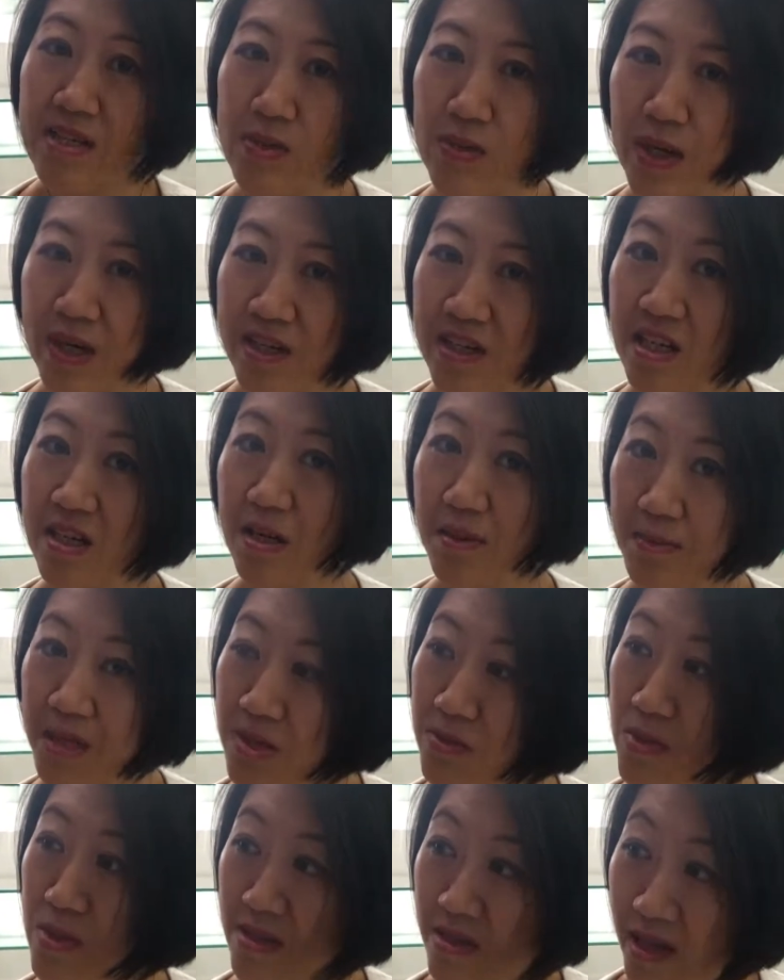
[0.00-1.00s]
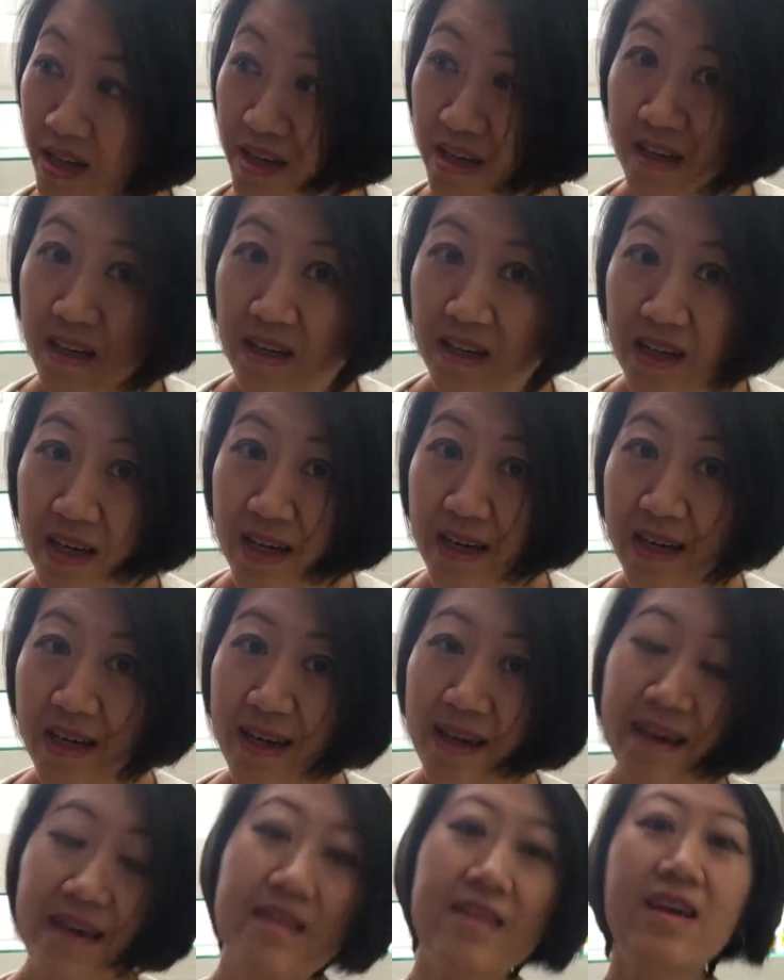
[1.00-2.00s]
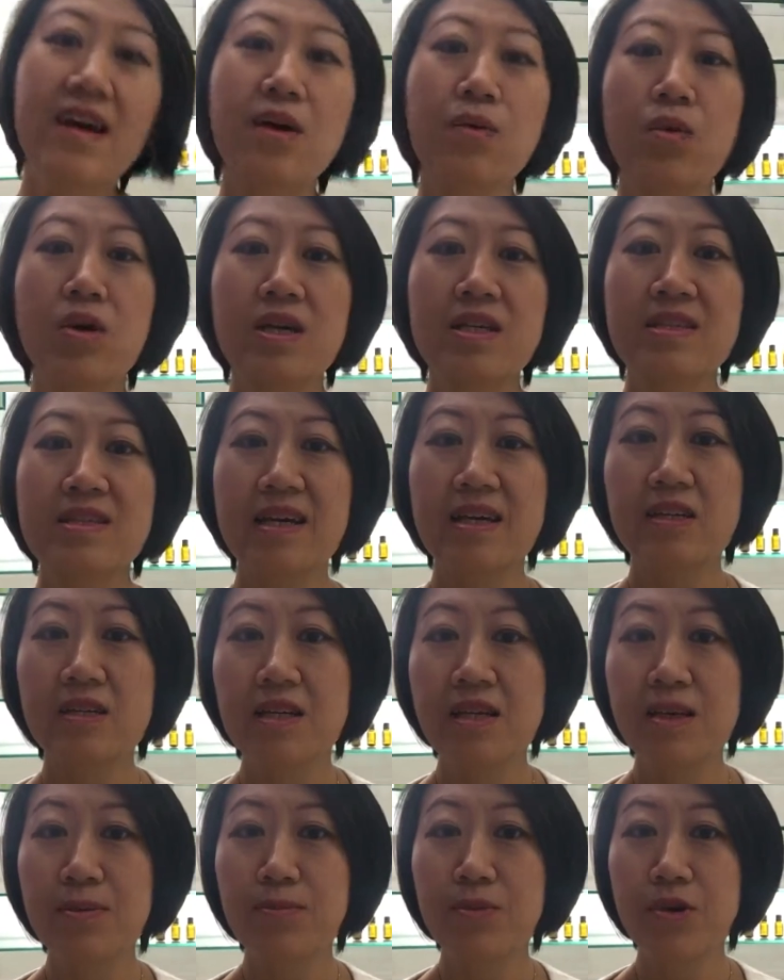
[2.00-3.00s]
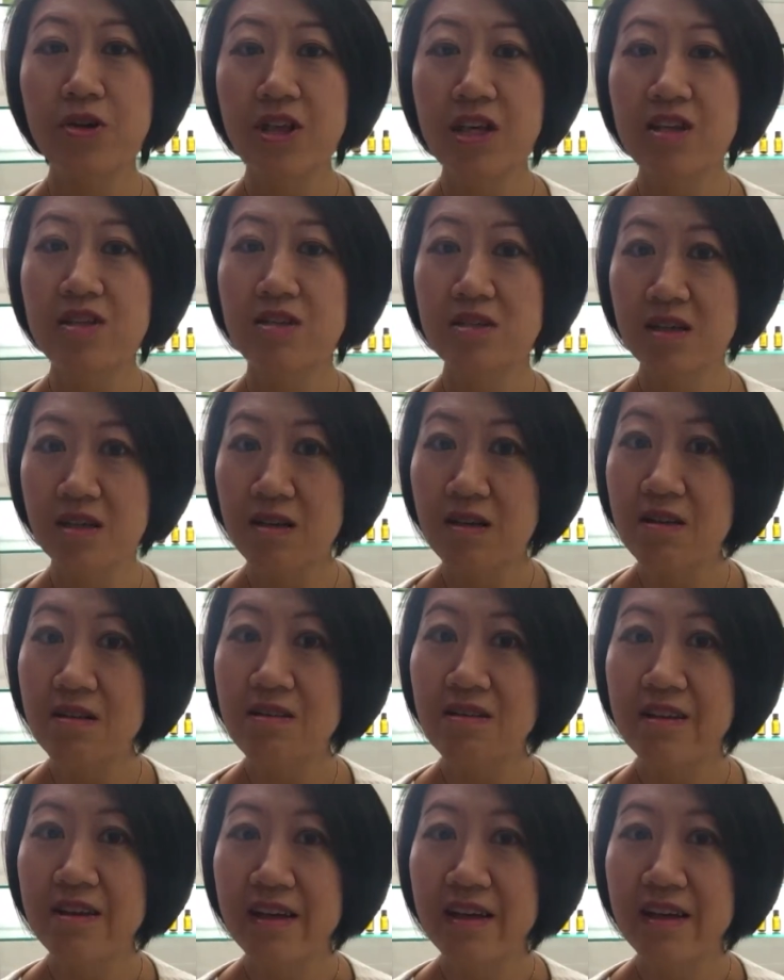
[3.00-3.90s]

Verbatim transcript: to actually commit suicide. Okay. And I was actually put in jail.